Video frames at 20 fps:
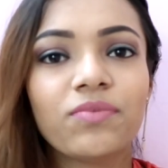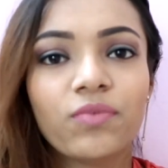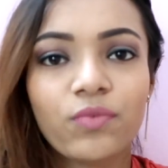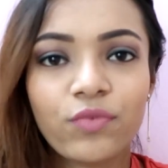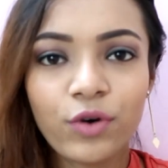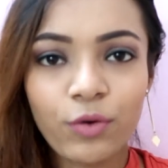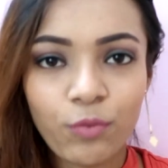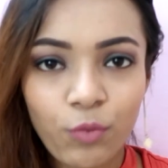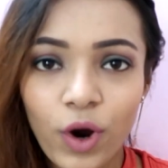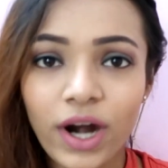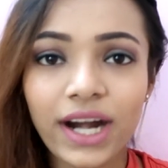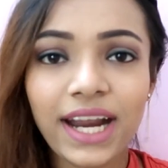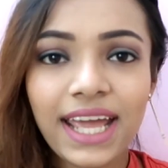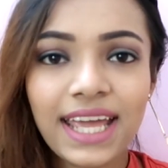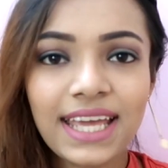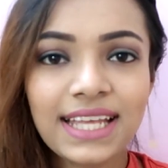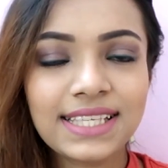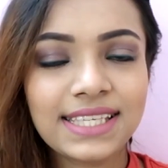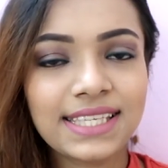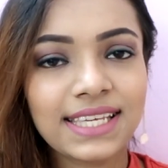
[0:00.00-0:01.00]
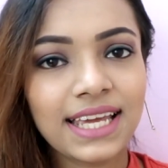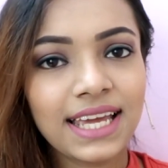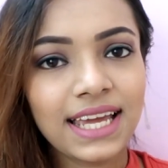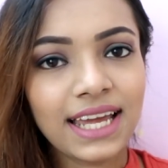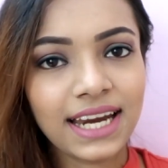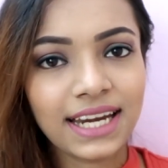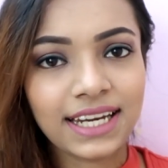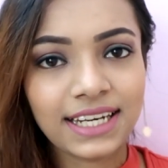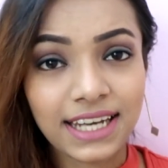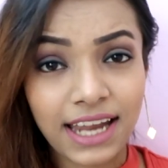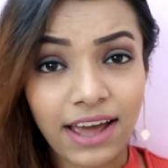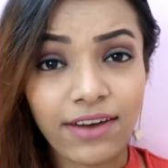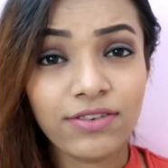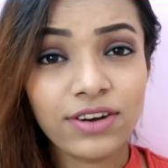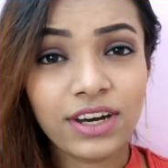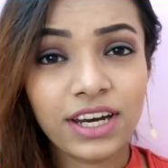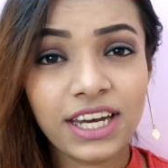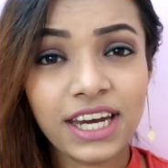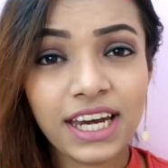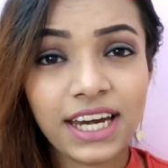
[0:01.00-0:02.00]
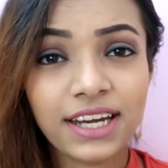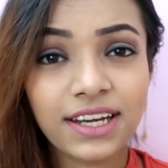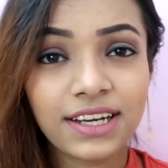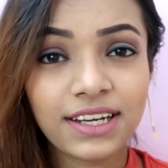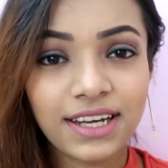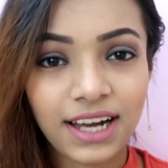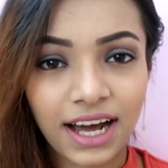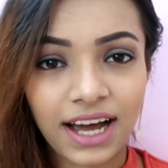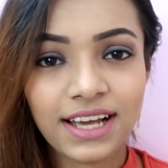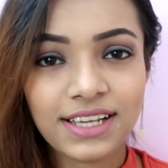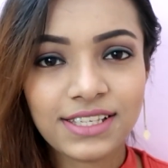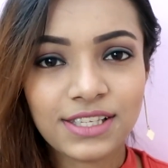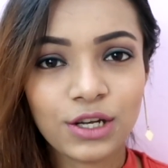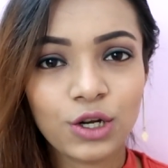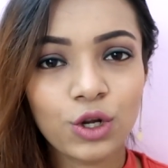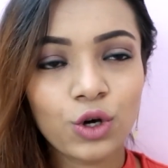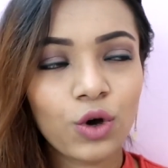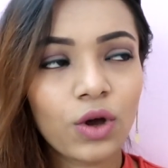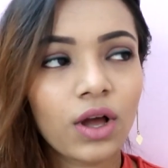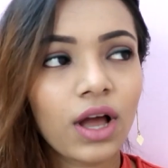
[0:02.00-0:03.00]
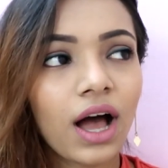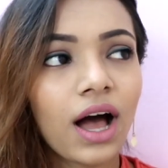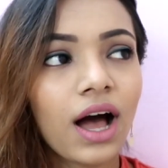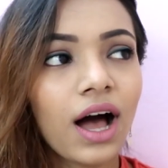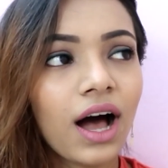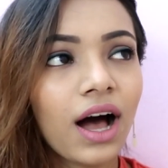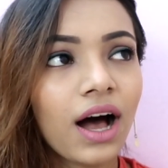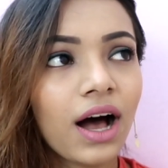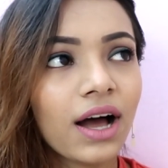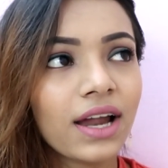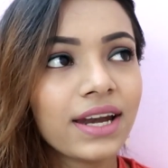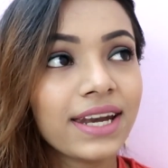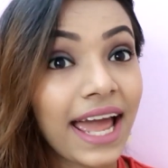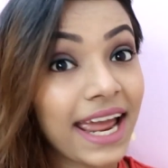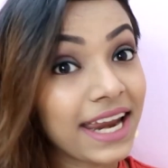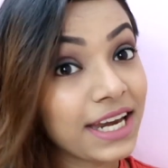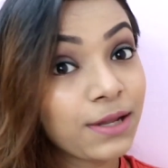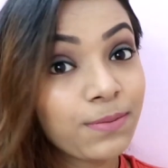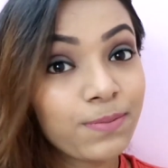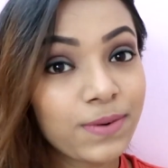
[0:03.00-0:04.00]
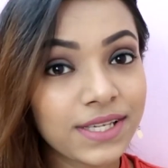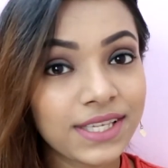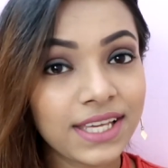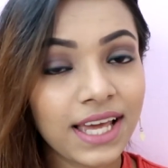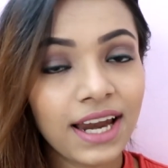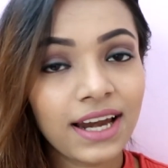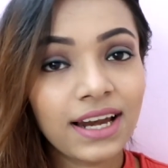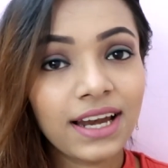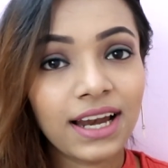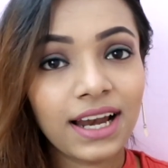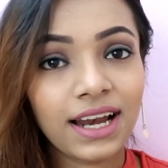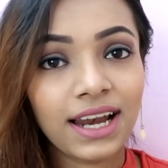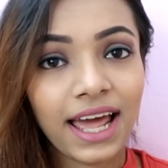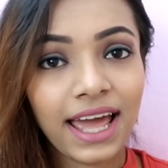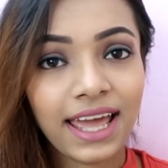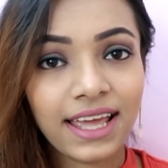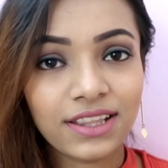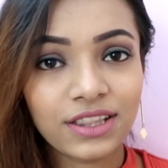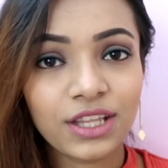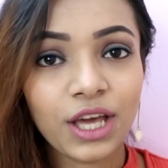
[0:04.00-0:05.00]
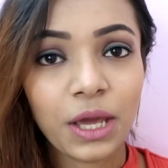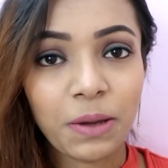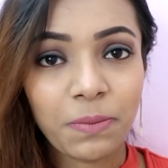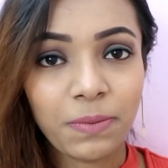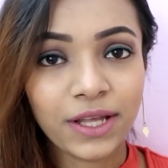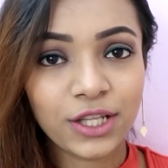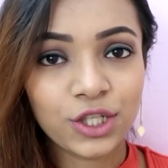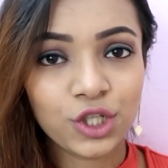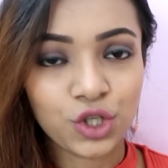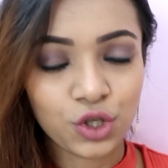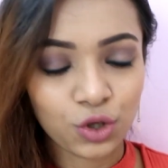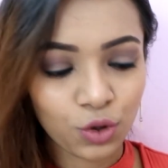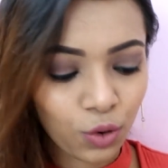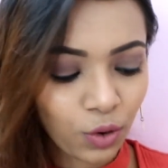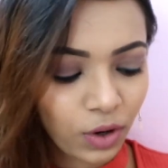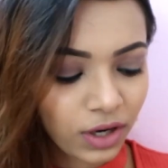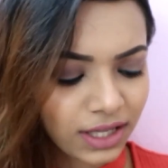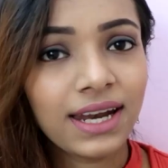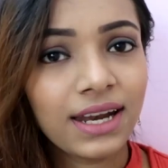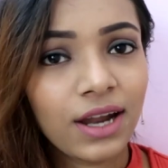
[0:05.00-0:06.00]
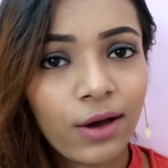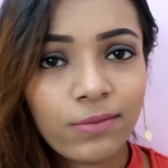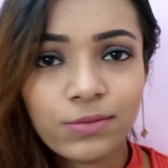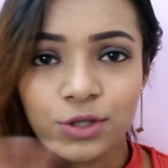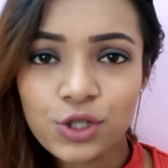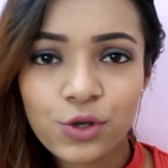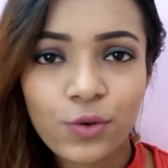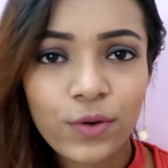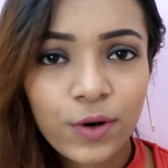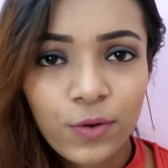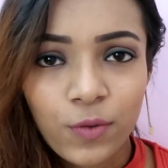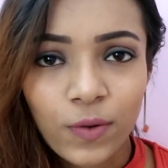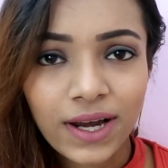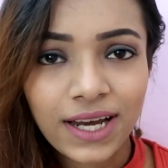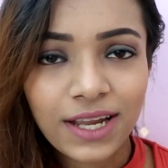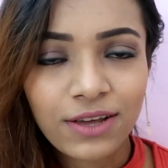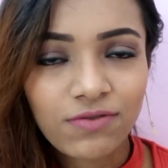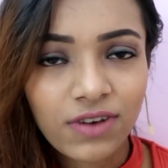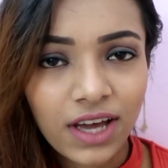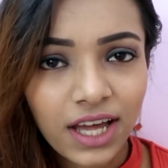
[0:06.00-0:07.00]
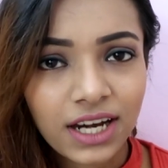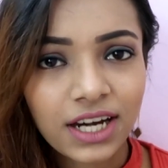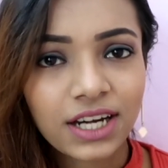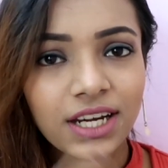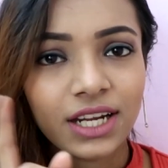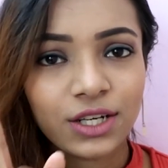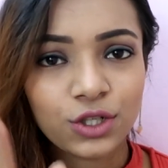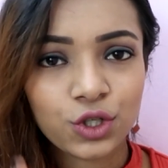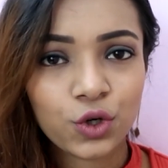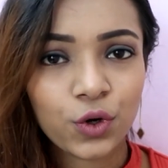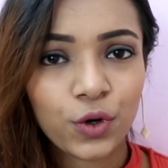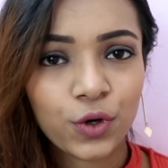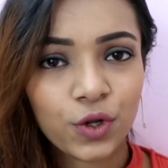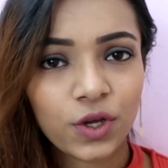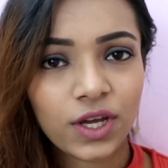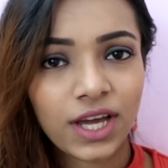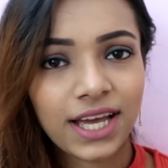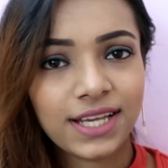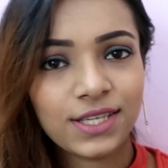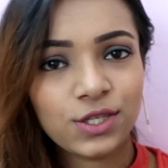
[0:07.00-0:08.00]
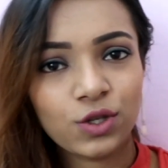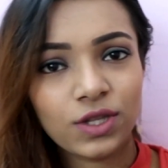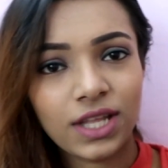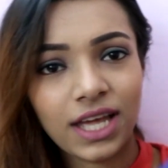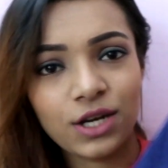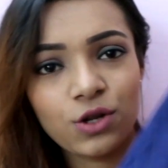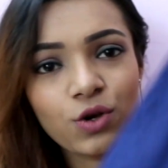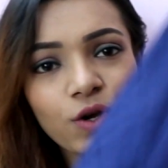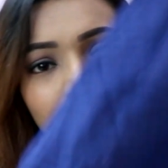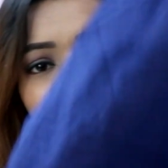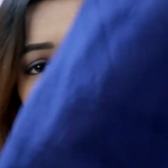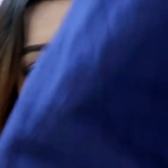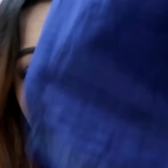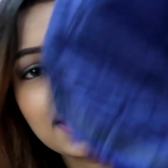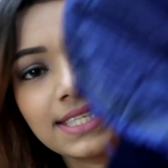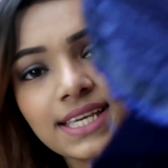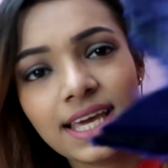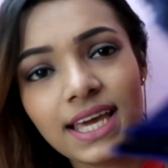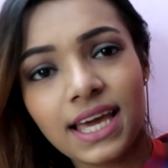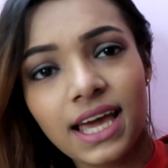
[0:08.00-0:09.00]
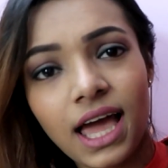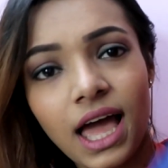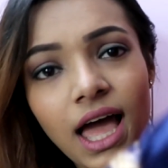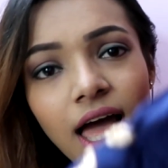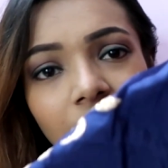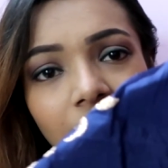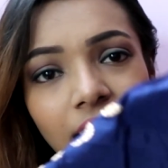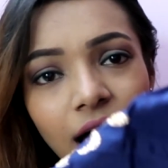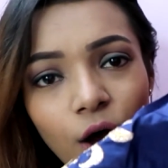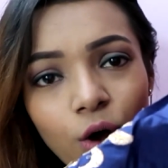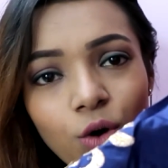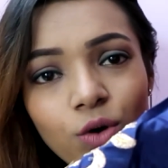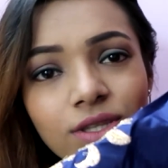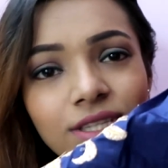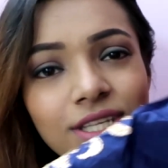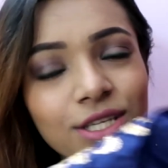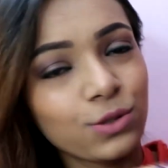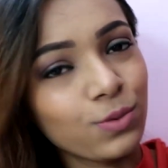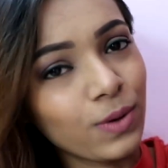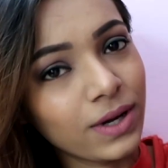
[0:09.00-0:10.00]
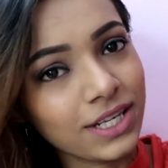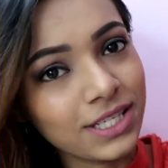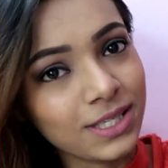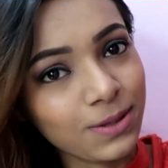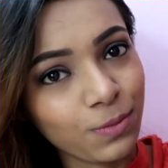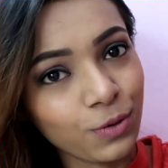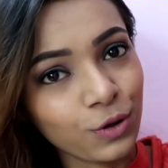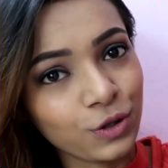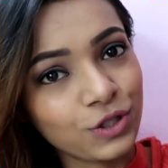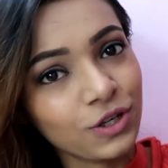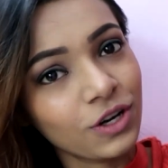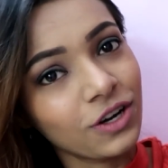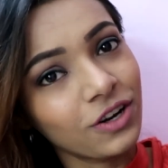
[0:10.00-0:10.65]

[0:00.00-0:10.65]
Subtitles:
from what I can see, it definitely does look 90% like the image shown. Now I'm just going to quickly wear it and show it to you guys so that you can see how this one is supposed to